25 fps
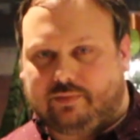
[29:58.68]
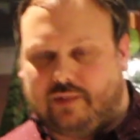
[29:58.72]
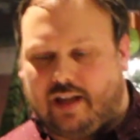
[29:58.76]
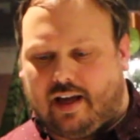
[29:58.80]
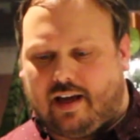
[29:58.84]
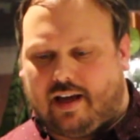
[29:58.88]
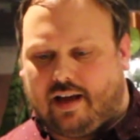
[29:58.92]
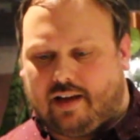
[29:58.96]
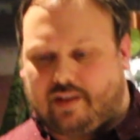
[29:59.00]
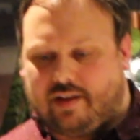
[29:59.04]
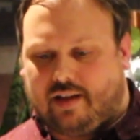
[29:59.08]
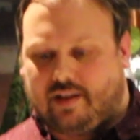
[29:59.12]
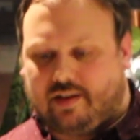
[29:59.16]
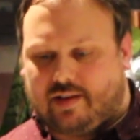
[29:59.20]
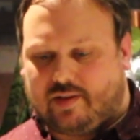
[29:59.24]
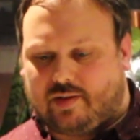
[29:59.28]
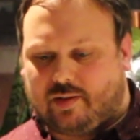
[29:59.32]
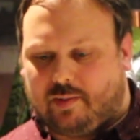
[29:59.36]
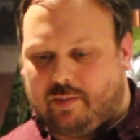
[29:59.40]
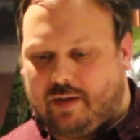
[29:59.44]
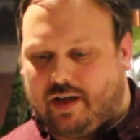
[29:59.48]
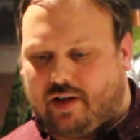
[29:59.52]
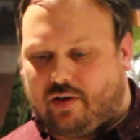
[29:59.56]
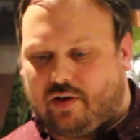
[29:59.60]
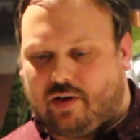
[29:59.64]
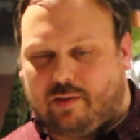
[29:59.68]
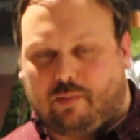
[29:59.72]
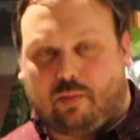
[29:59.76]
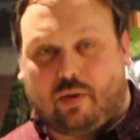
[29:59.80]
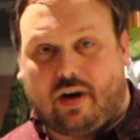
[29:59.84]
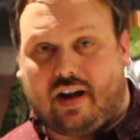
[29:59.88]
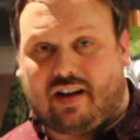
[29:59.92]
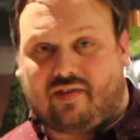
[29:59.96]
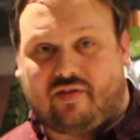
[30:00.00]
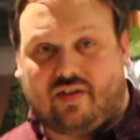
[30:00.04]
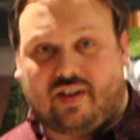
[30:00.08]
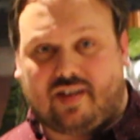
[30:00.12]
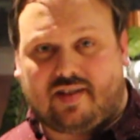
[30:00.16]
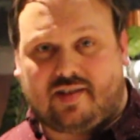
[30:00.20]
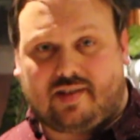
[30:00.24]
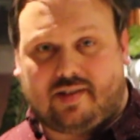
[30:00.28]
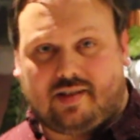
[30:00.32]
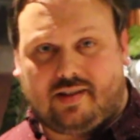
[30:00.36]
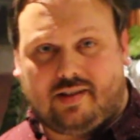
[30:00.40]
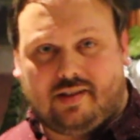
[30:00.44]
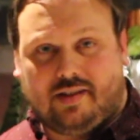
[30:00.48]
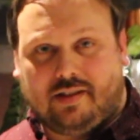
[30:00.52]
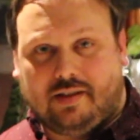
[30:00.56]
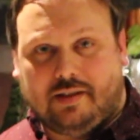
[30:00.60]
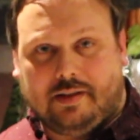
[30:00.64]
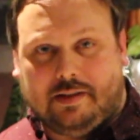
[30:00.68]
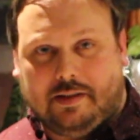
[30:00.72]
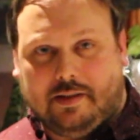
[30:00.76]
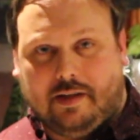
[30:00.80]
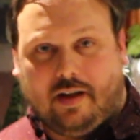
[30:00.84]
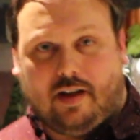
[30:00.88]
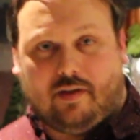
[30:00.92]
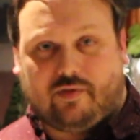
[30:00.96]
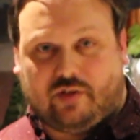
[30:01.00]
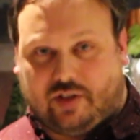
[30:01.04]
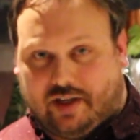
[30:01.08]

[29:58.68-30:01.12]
Yeah, I think this would be a good breakfast of